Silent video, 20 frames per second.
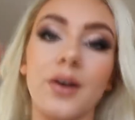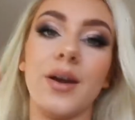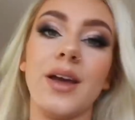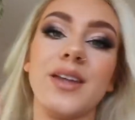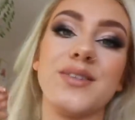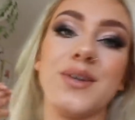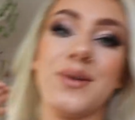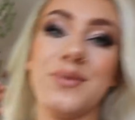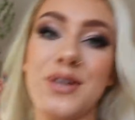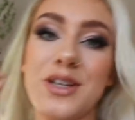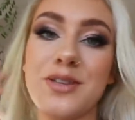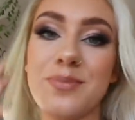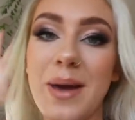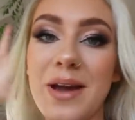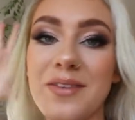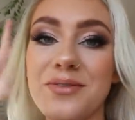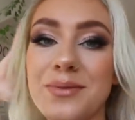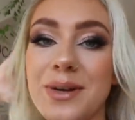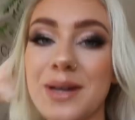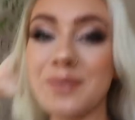Okay, so I'm just
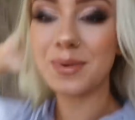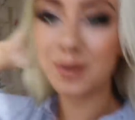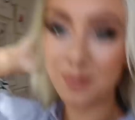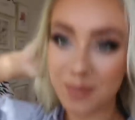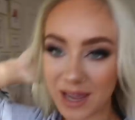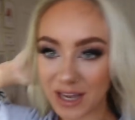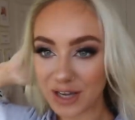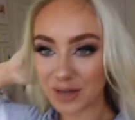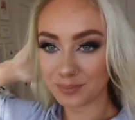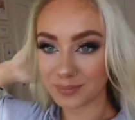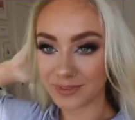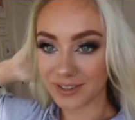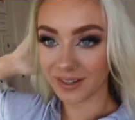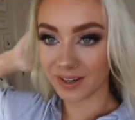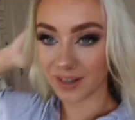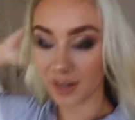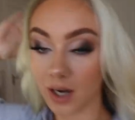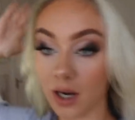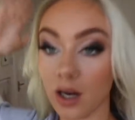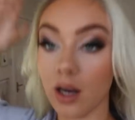back from getting my makeup
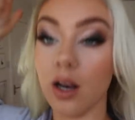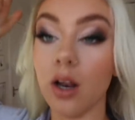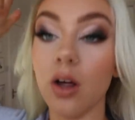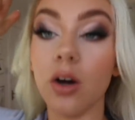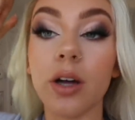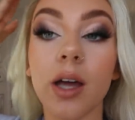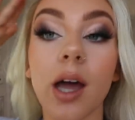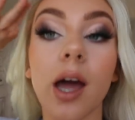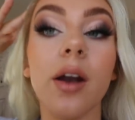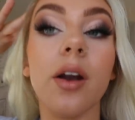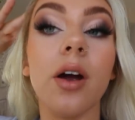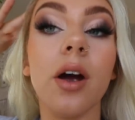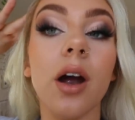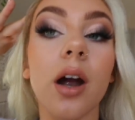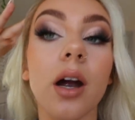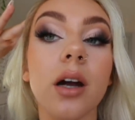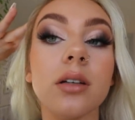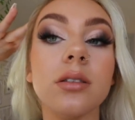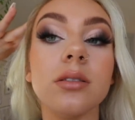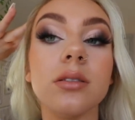done. Look at
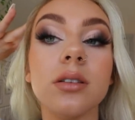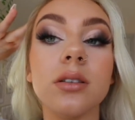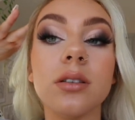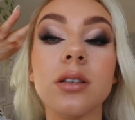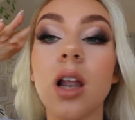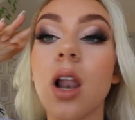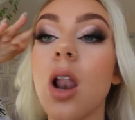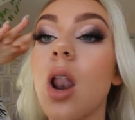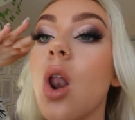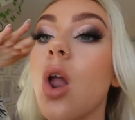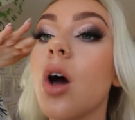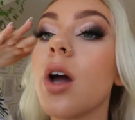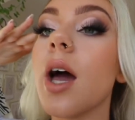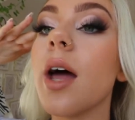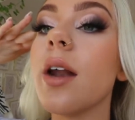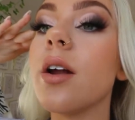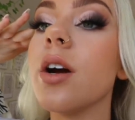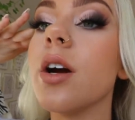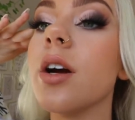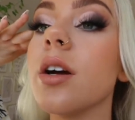her. Look
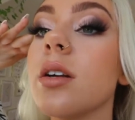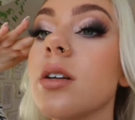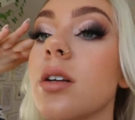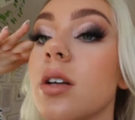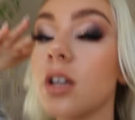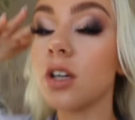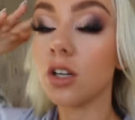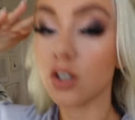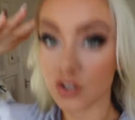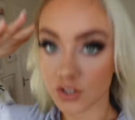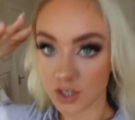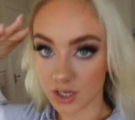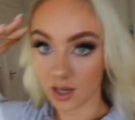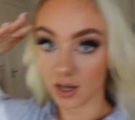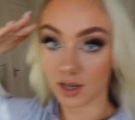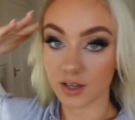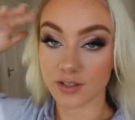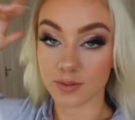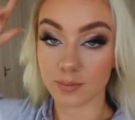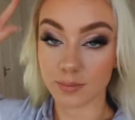at her. She
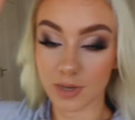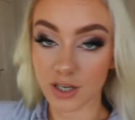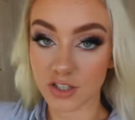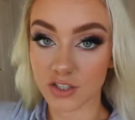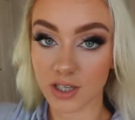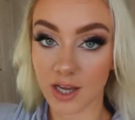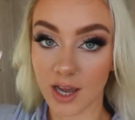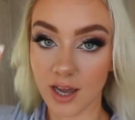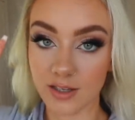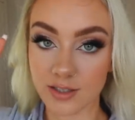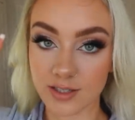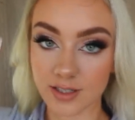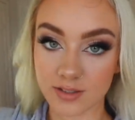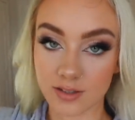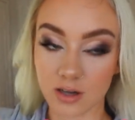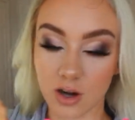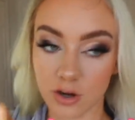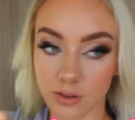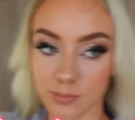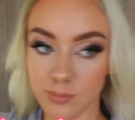has magic hands.
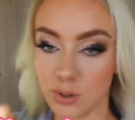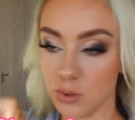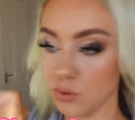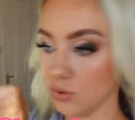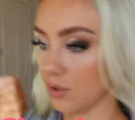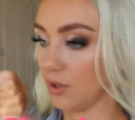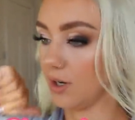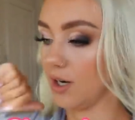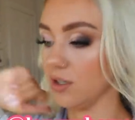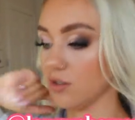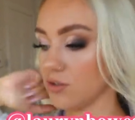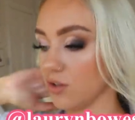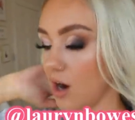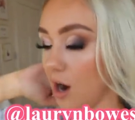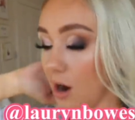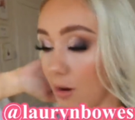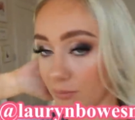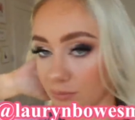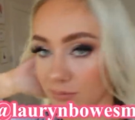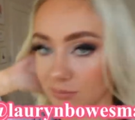That's Lauren Bose on
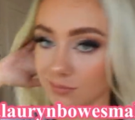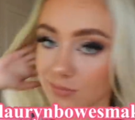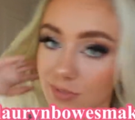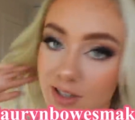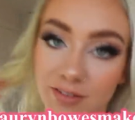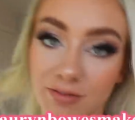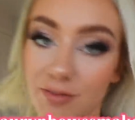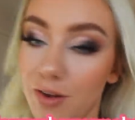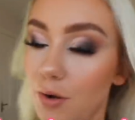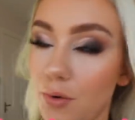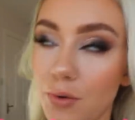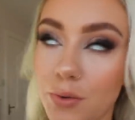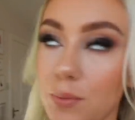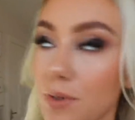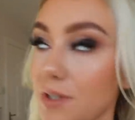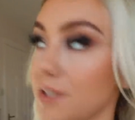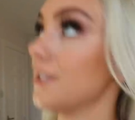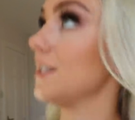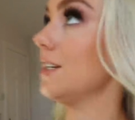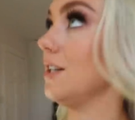Instagram, if anyone
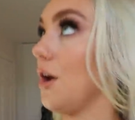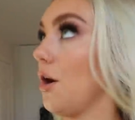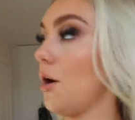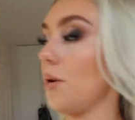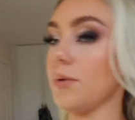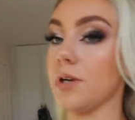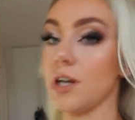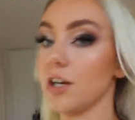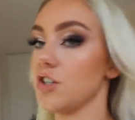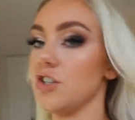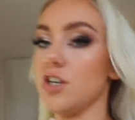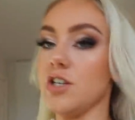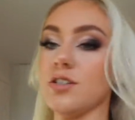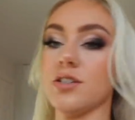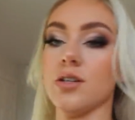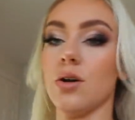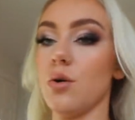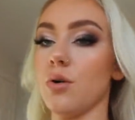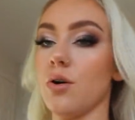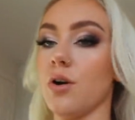wants to know, but like she's
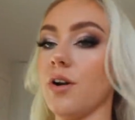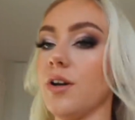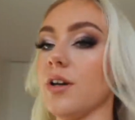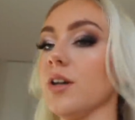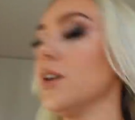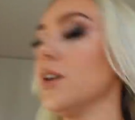so good.